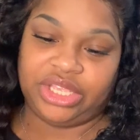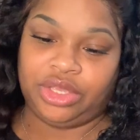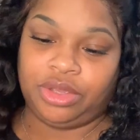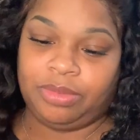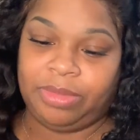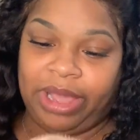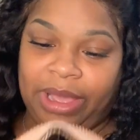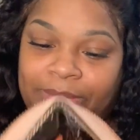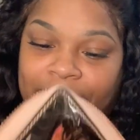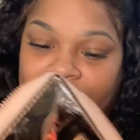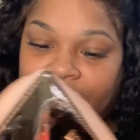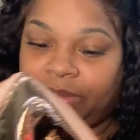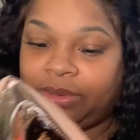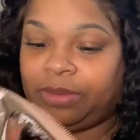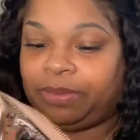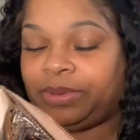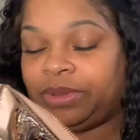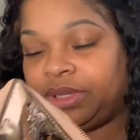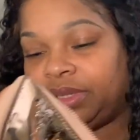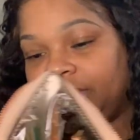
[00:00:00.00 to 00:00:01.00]
you might be able
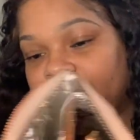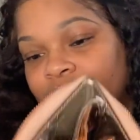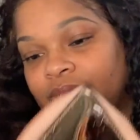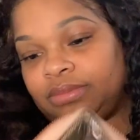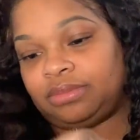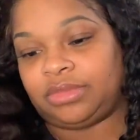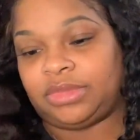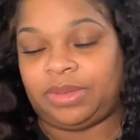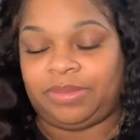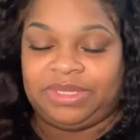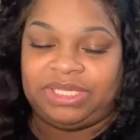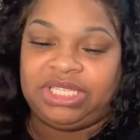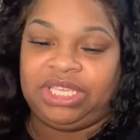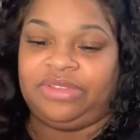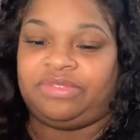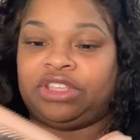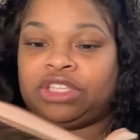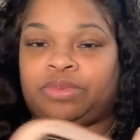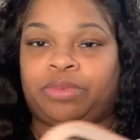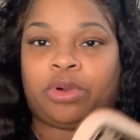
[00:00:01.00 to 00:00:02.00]
to put, let me see
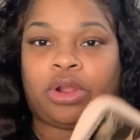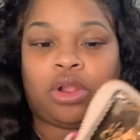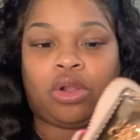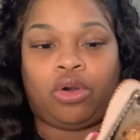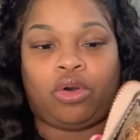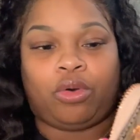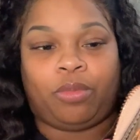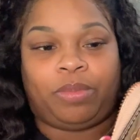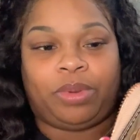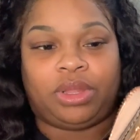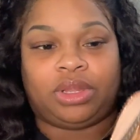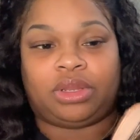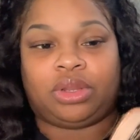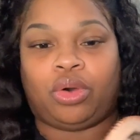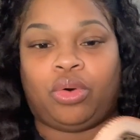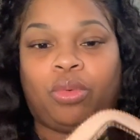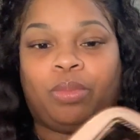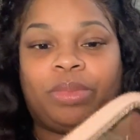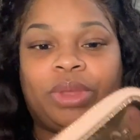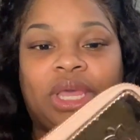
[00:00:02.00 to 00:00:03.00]
if this part open.
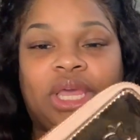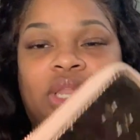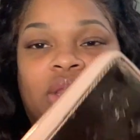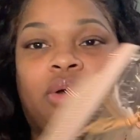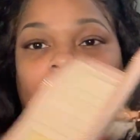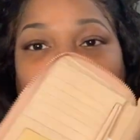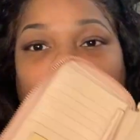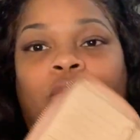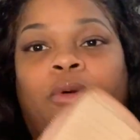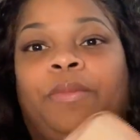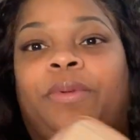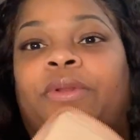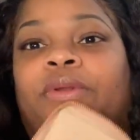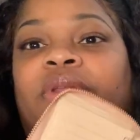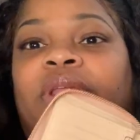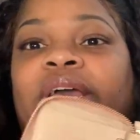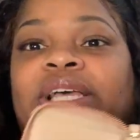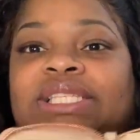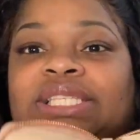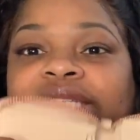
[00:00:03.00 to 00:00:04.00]
Nope, it don't open
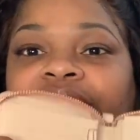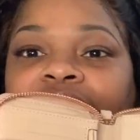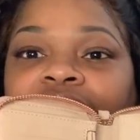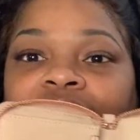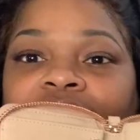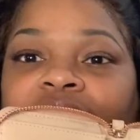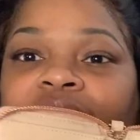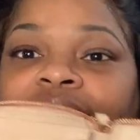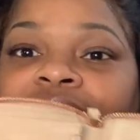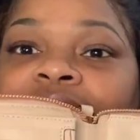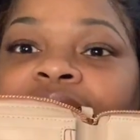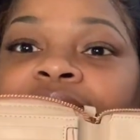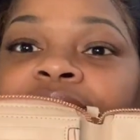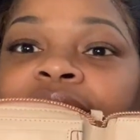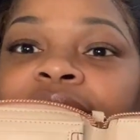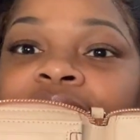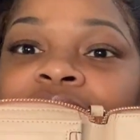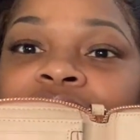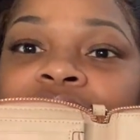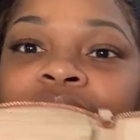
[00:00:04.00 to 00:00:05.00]
on that side
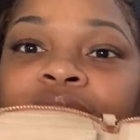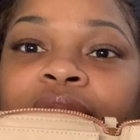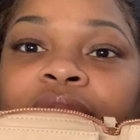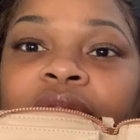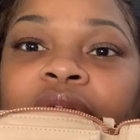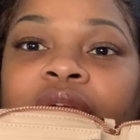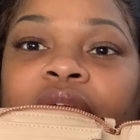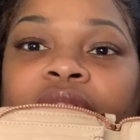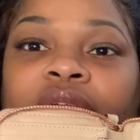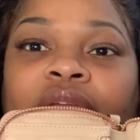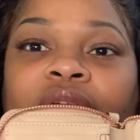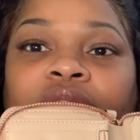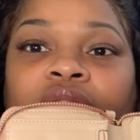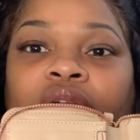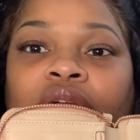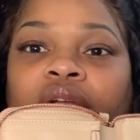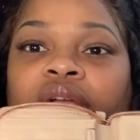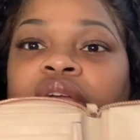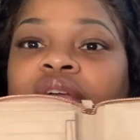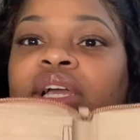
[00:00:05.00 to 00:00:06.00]
right
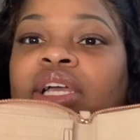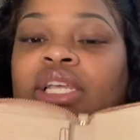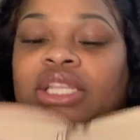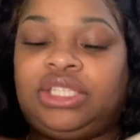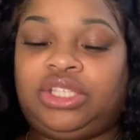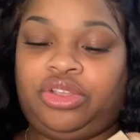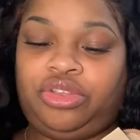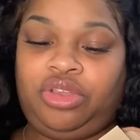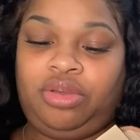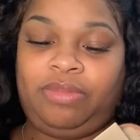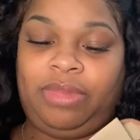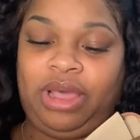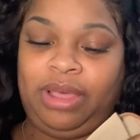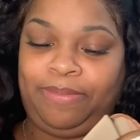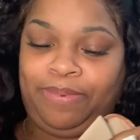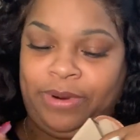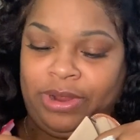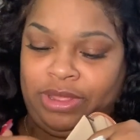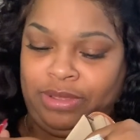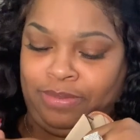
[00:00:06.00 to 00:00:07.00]
here. So you
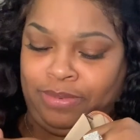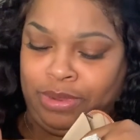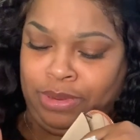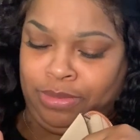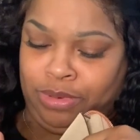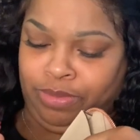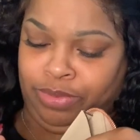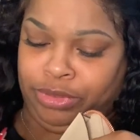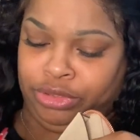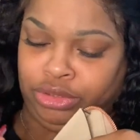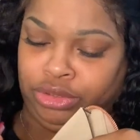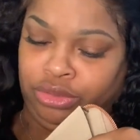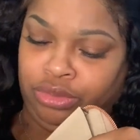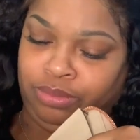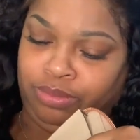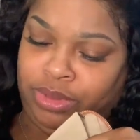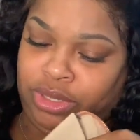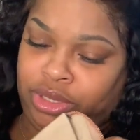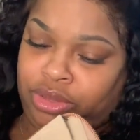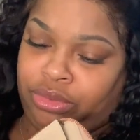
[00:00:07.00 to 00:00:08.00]
might probably be able to put your
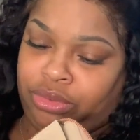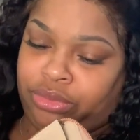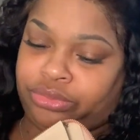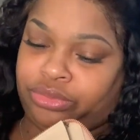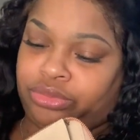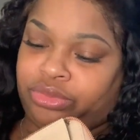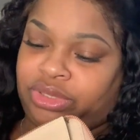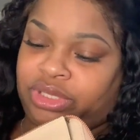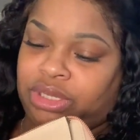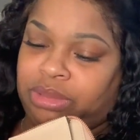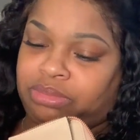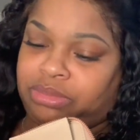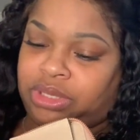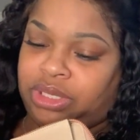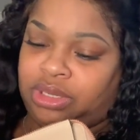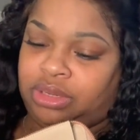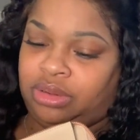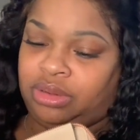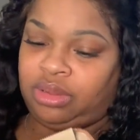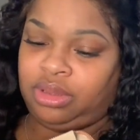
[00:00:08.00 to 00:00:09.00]
bills or something